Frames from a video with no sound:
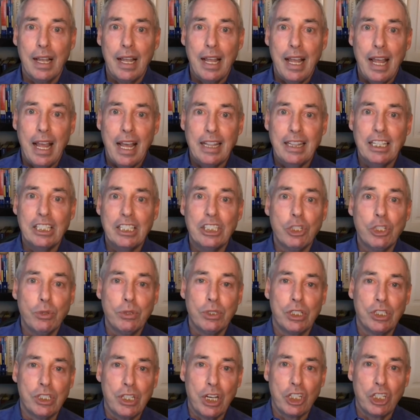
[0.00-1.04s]
And this was
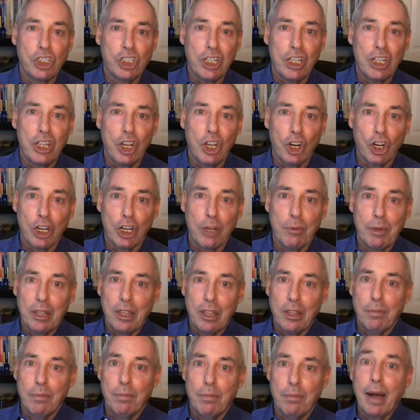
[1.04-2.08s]
essentially the argument that the
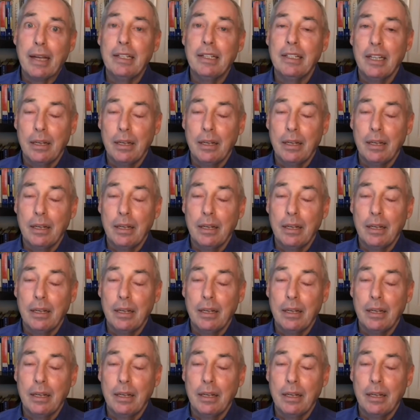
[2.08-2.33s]
Biden